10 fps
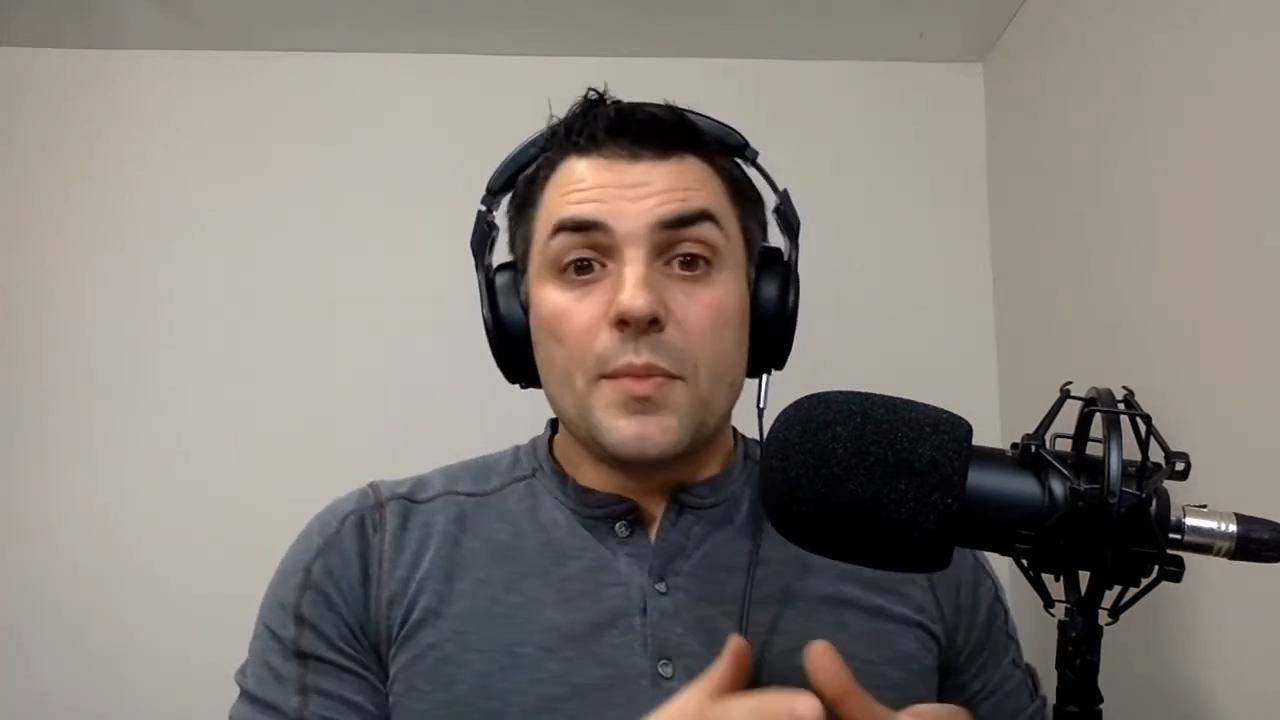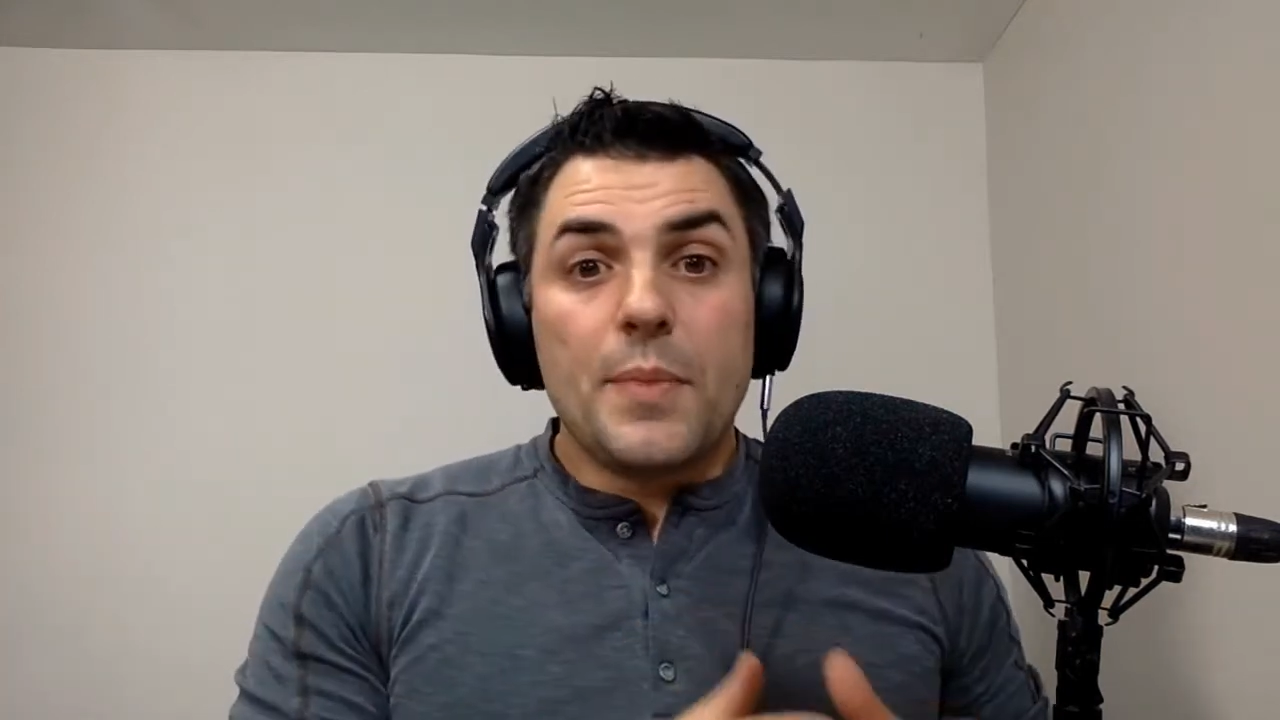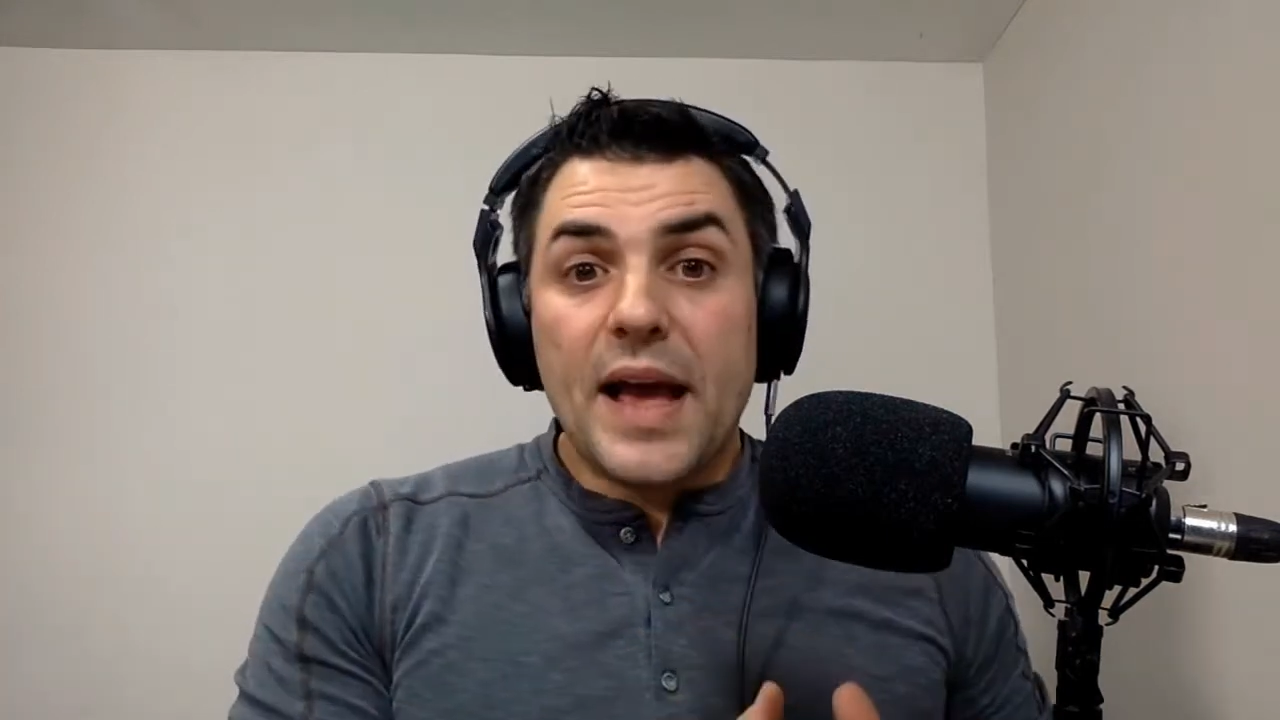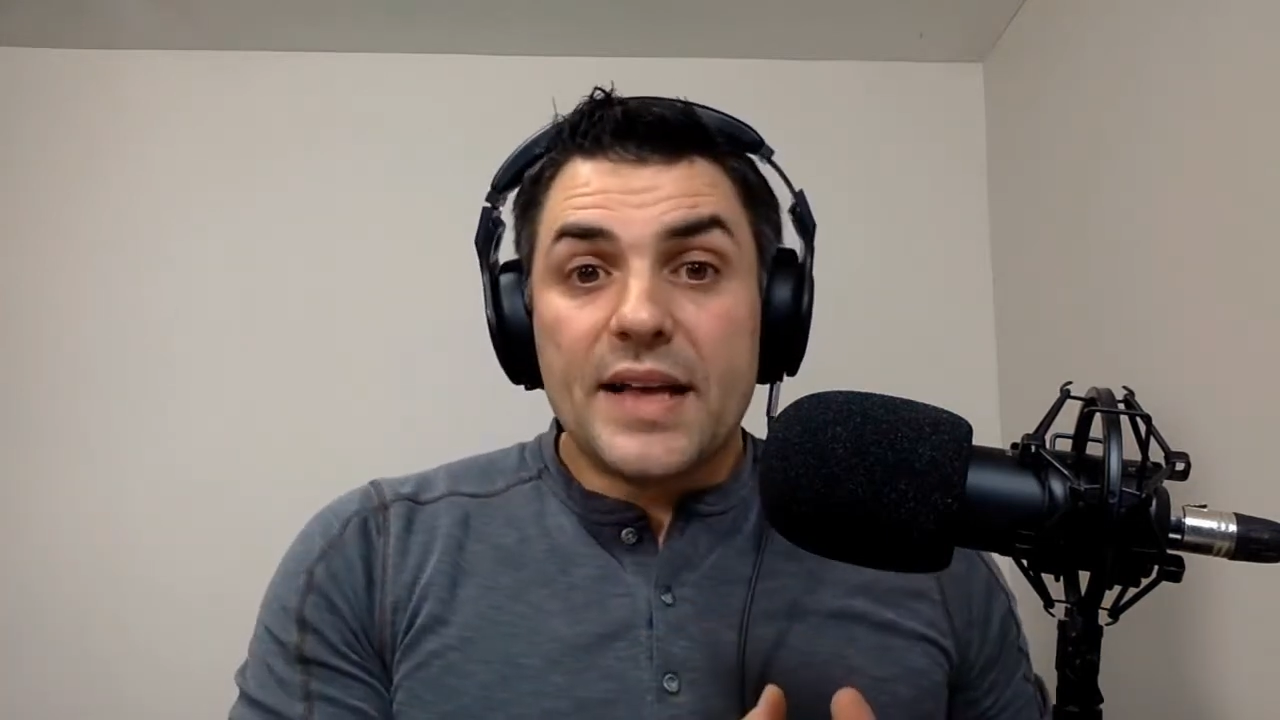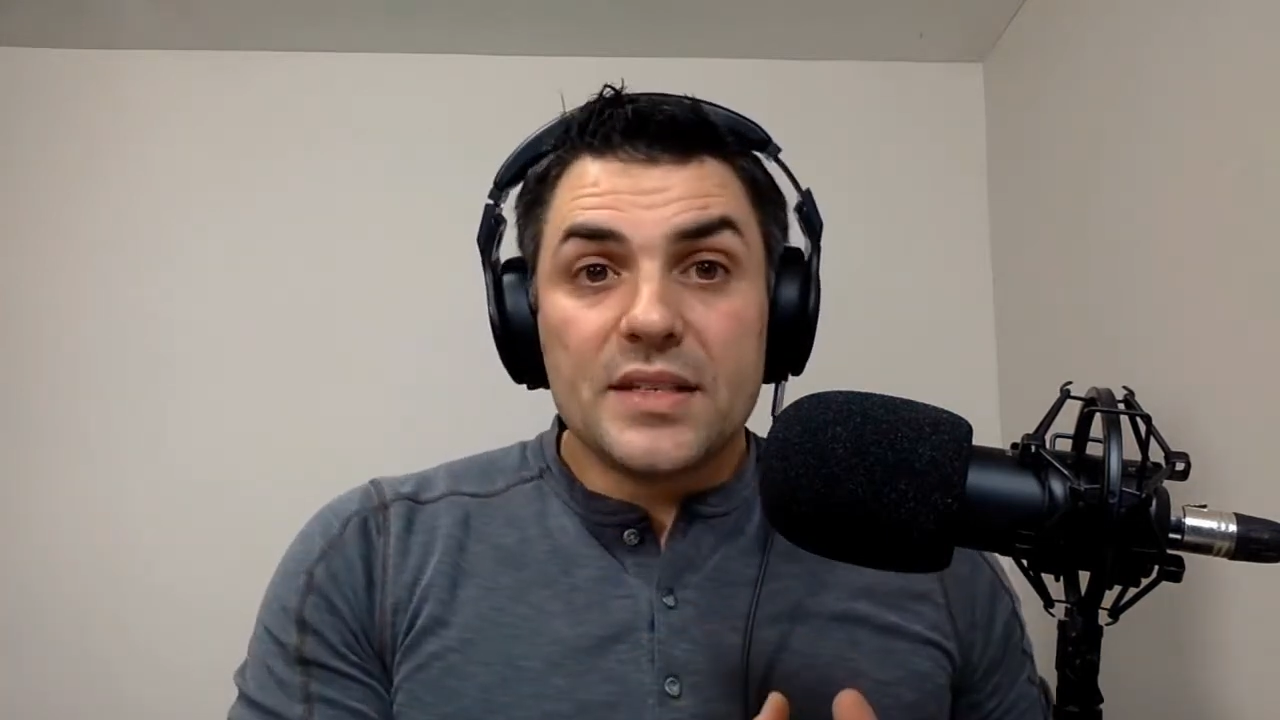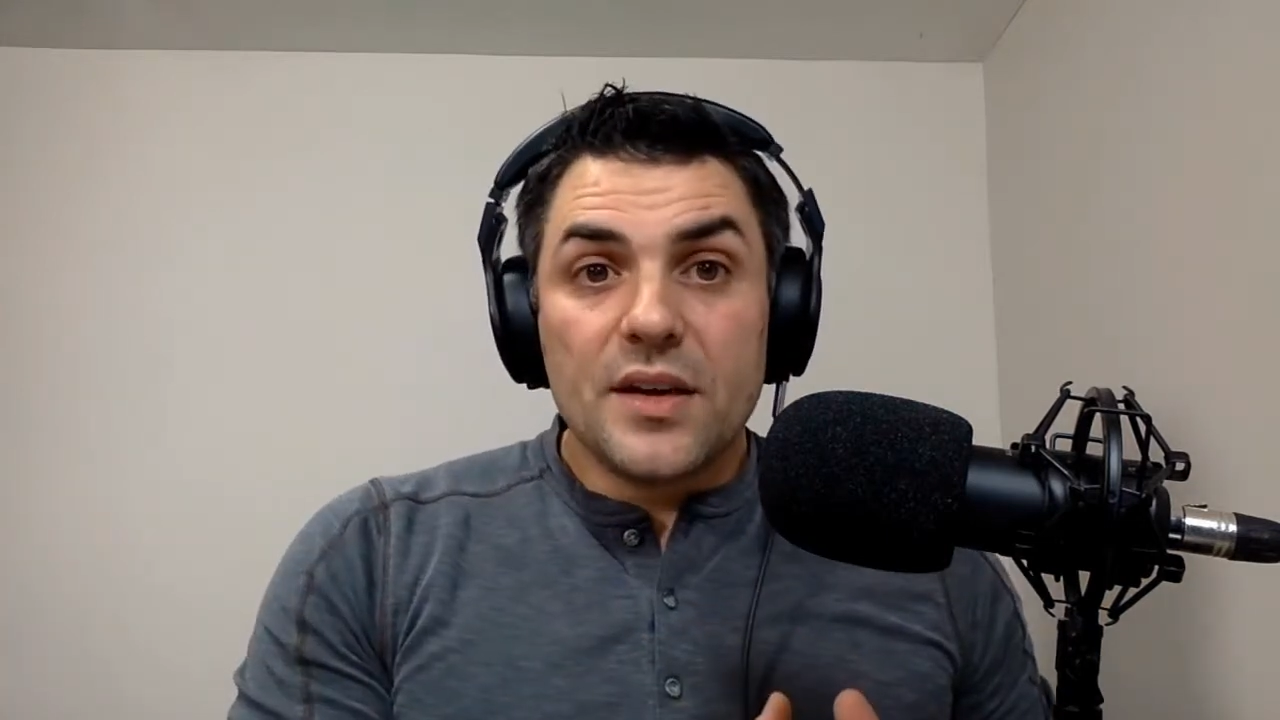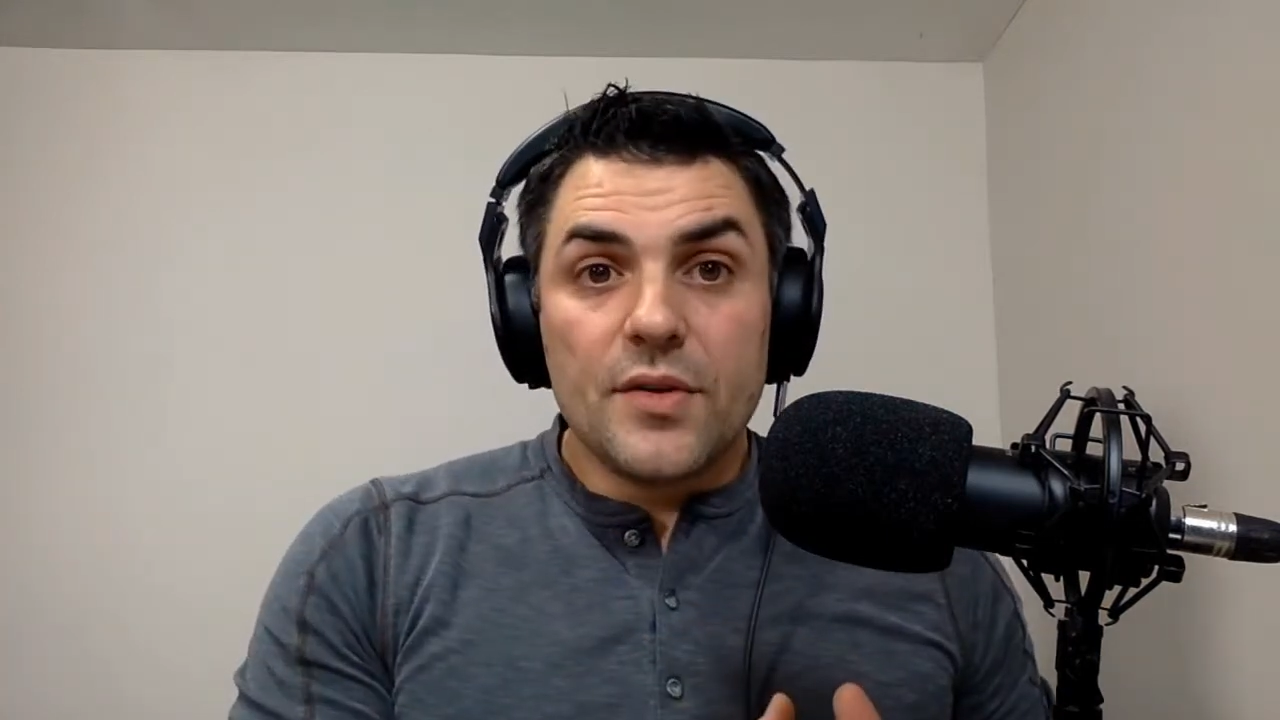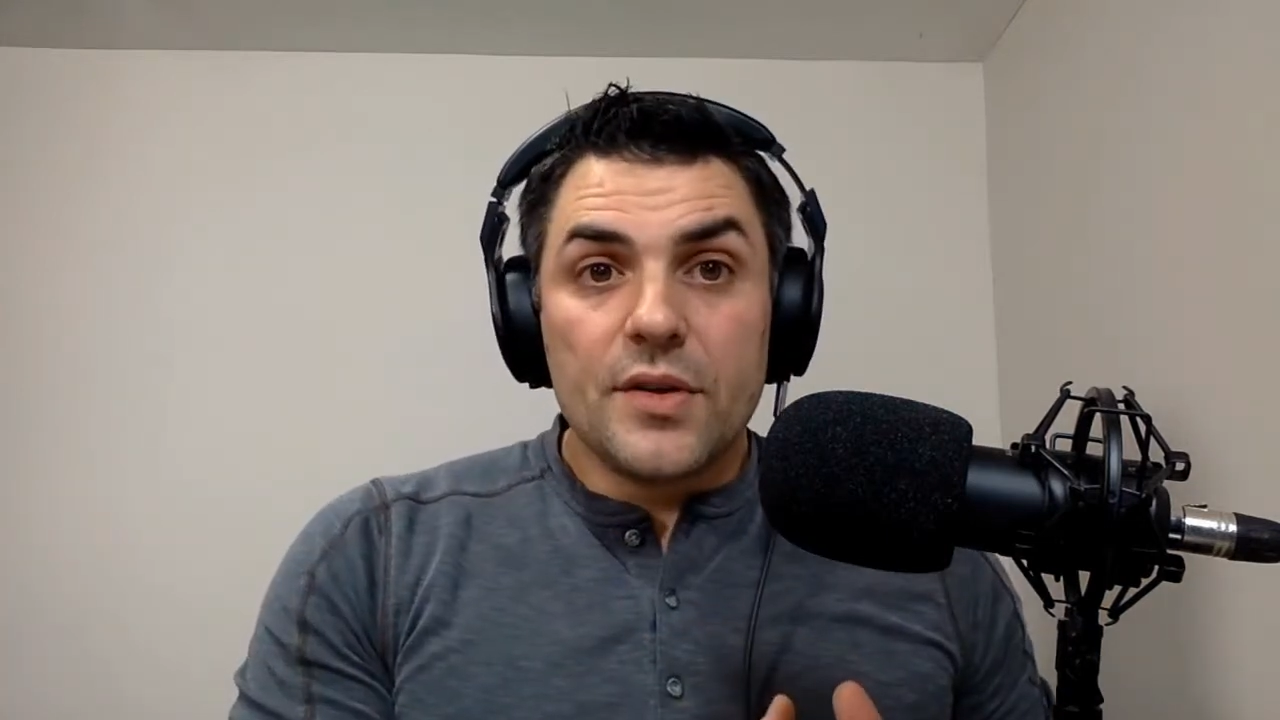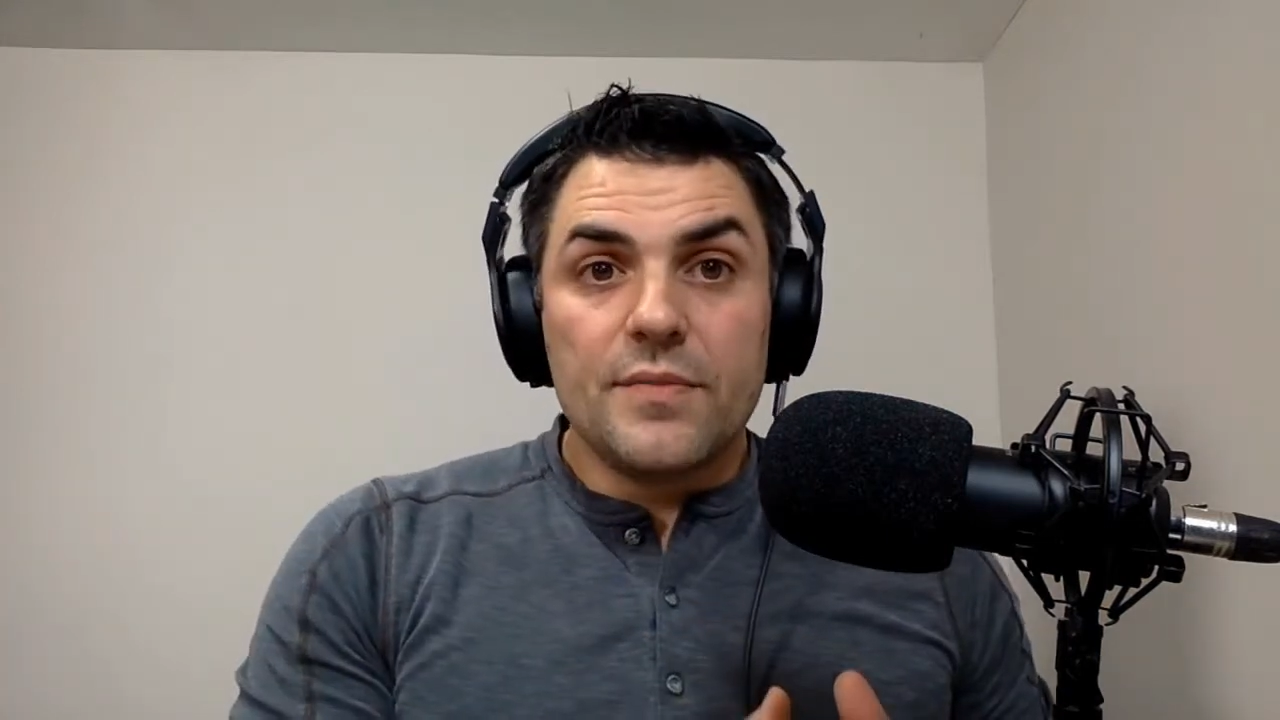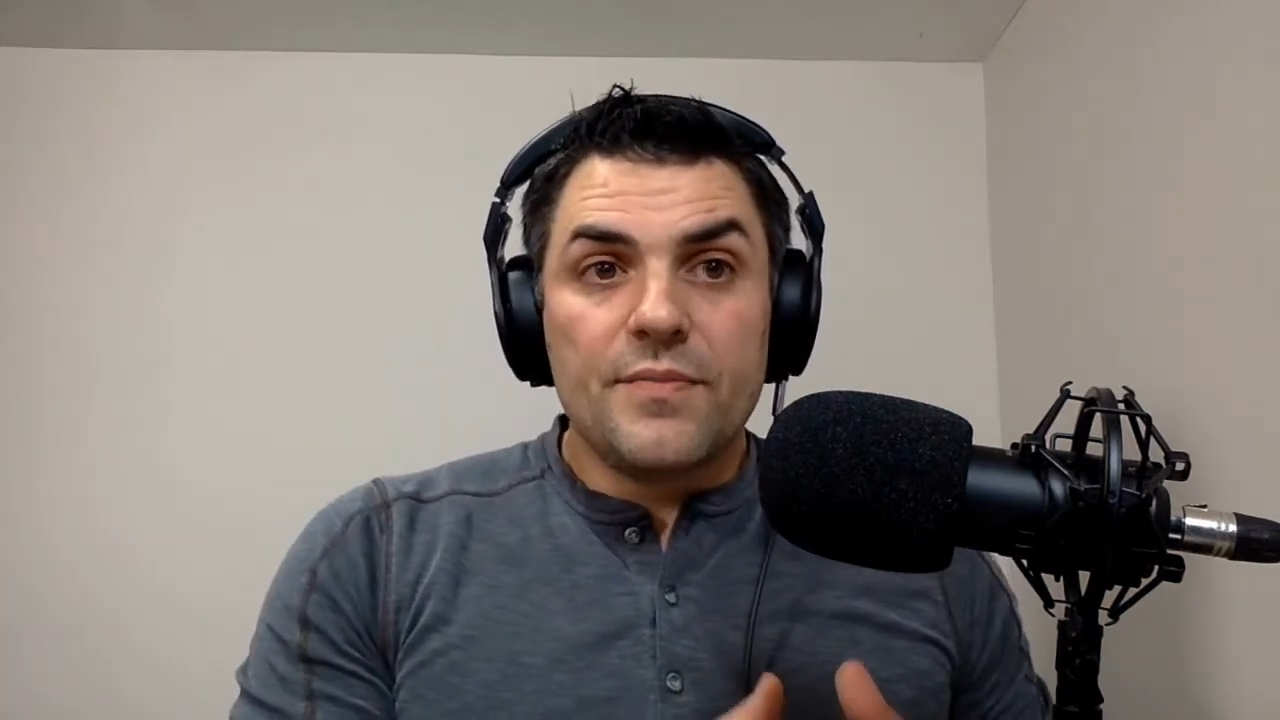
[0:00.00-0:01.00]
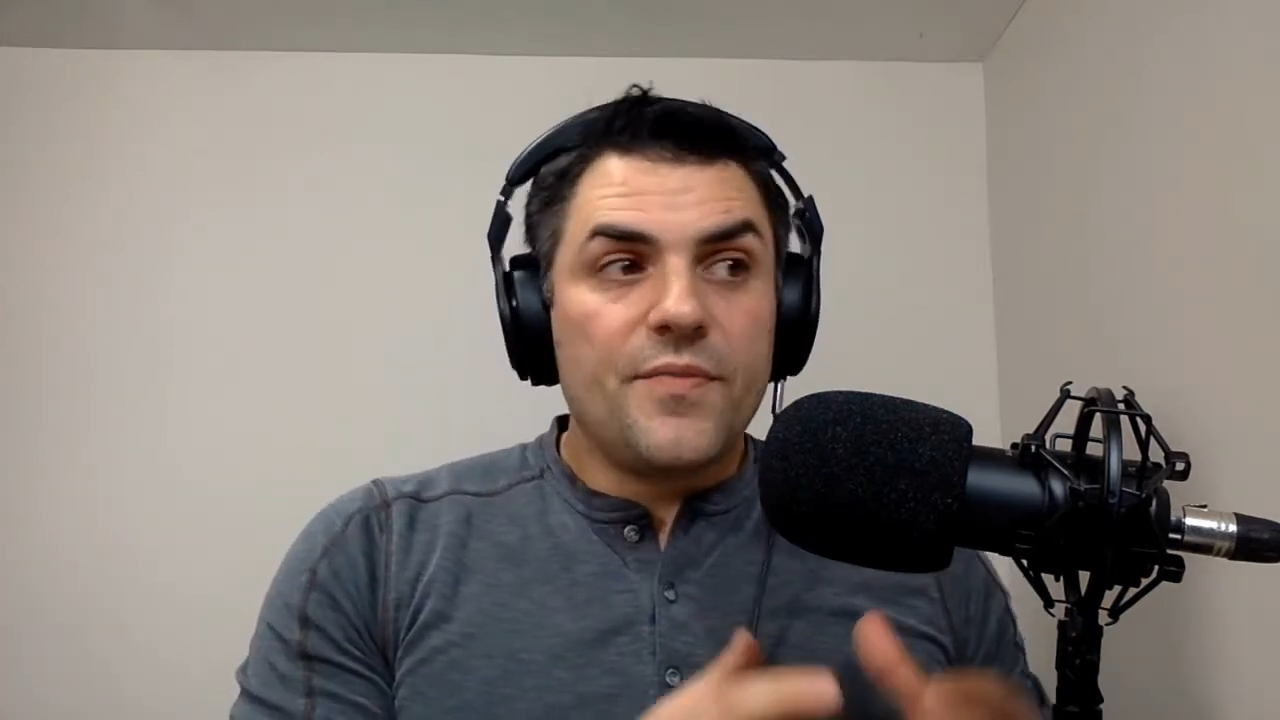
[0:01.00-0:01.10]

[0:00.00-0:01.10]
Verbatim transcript: passing of a